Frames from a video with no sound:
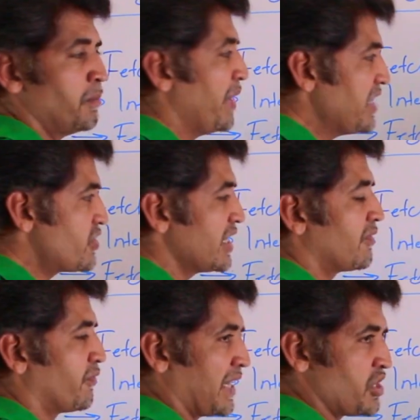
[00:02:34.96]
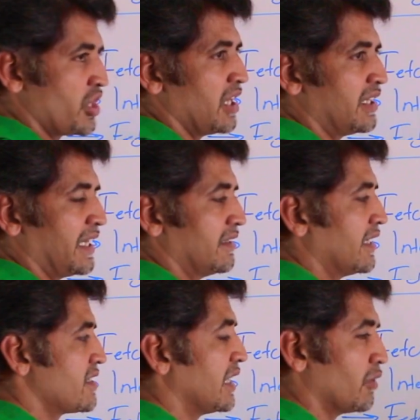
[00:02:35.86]
basic functionality,
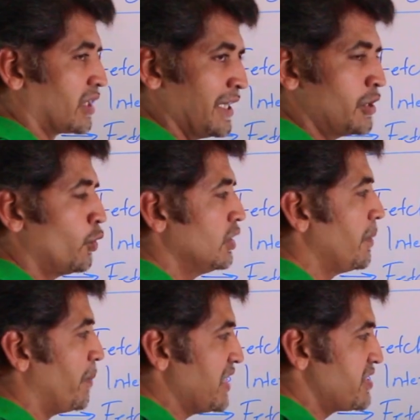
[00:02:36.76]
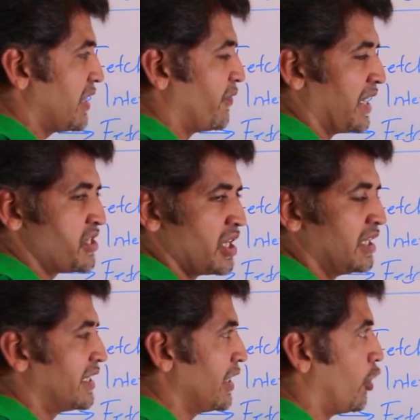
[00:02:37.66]
that is, it will control the basic
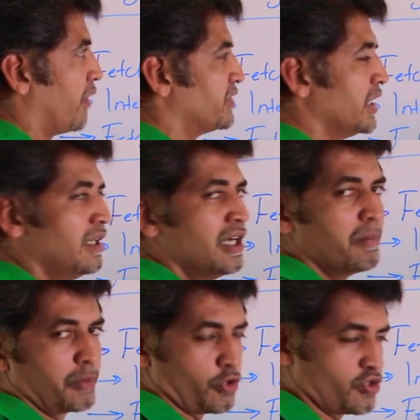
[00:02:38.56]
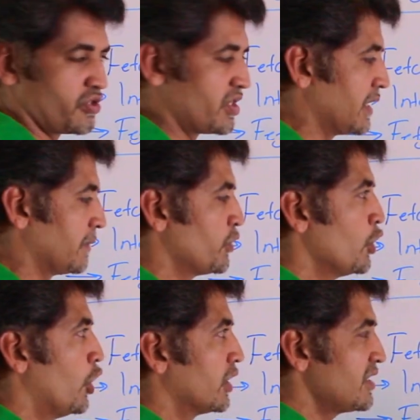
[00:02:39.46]
functionality of the processor
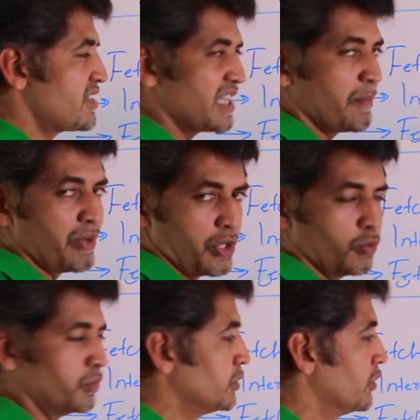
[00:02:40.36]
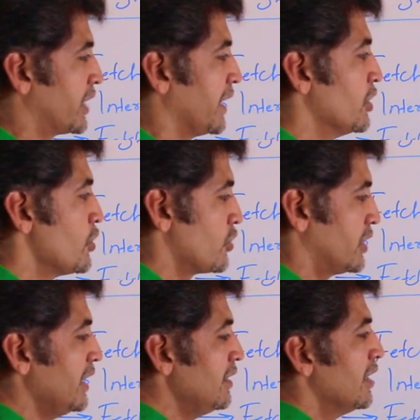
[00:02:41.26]
or the CPU. Okay, so
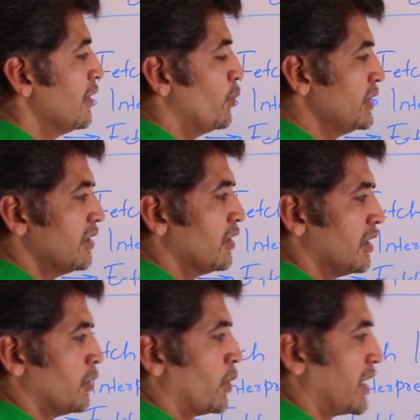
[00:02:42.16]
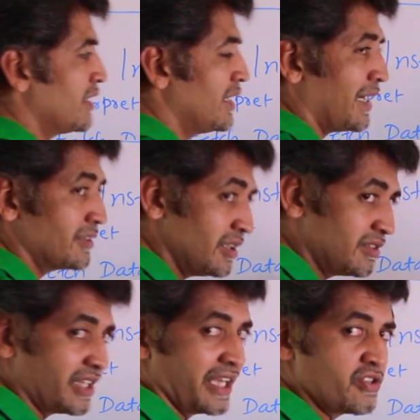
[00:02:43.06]
then with what are the
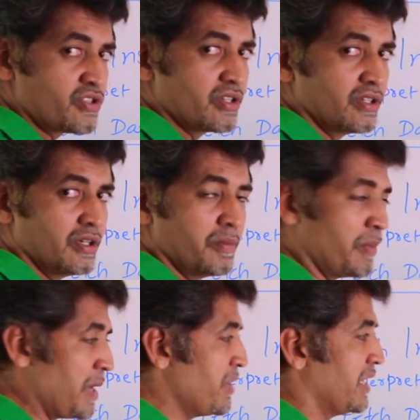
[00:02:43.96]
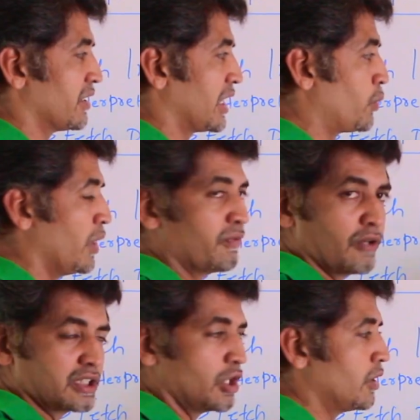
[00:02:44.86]
other things may be required
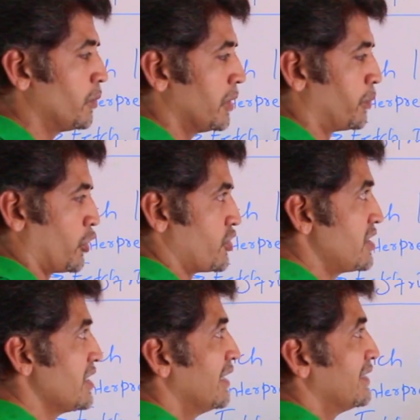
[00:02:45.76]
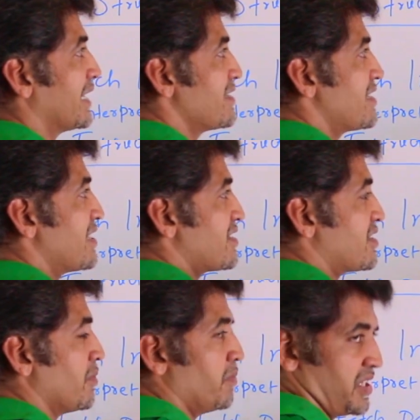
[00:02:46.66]
for the process, that is a
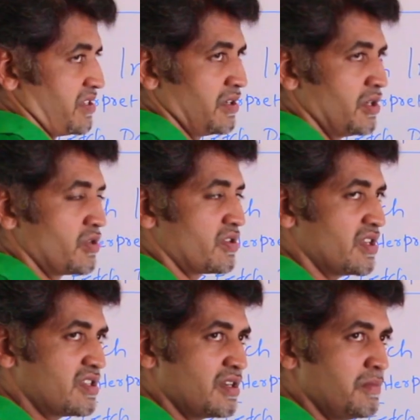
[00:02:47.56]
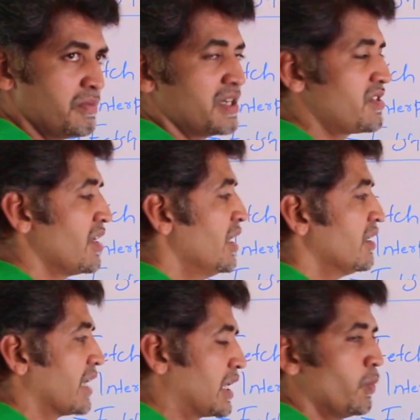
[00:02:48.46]
system bus. So system bus
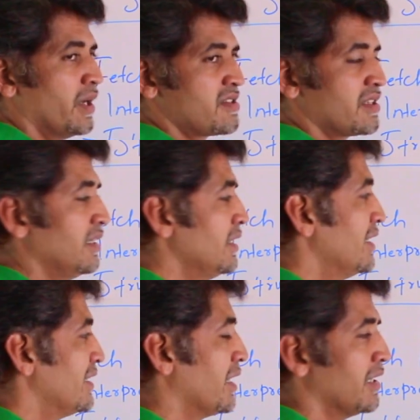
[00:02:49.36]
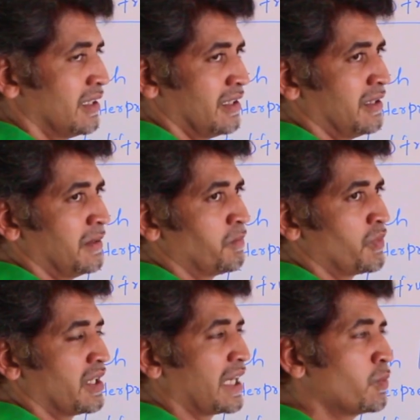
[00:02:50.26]
requires the
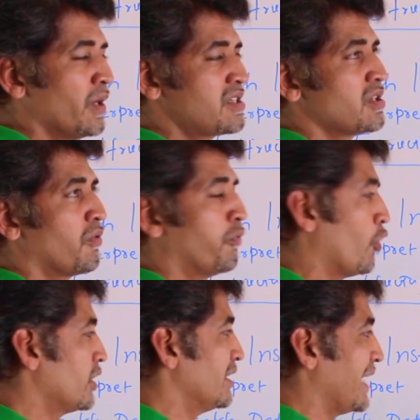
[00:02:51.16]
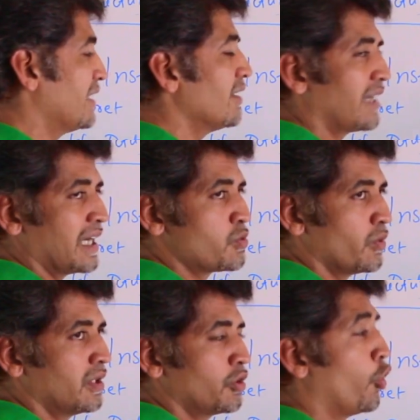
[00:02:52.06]
request for data
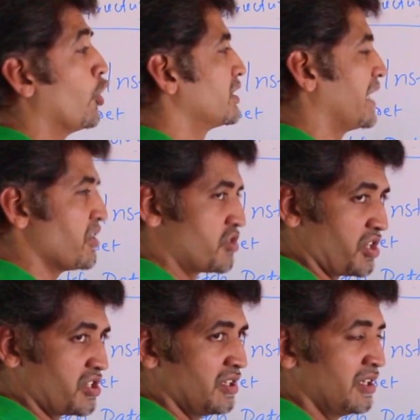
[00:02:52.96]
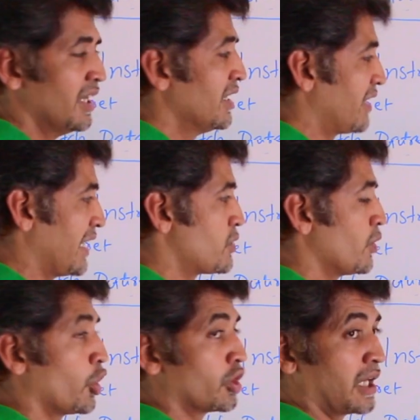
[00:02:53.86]
transfer or the instruction
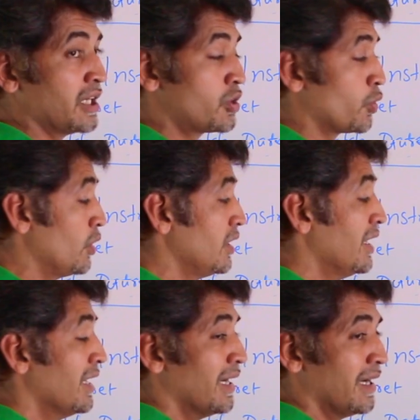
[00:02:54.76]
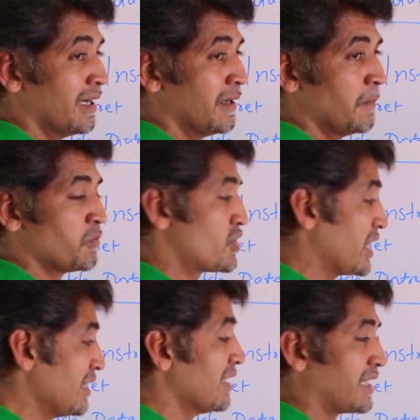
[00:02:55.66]
transfer or control
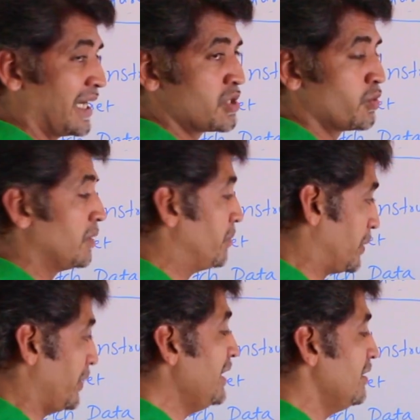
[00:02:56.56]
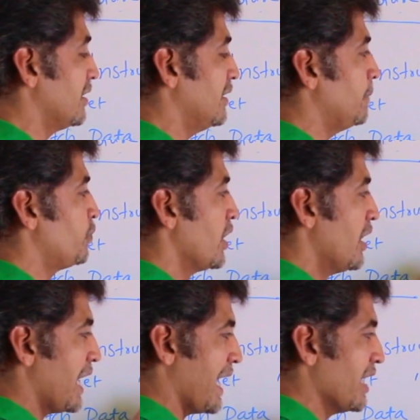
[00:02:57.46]
signal transfer between the
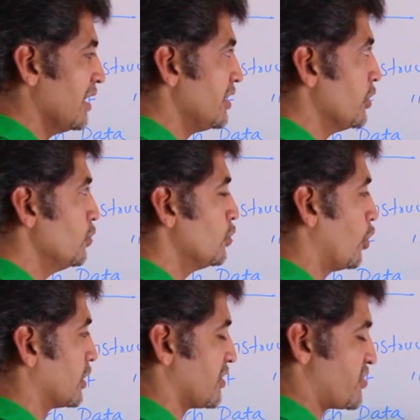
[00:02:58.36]
ALU or the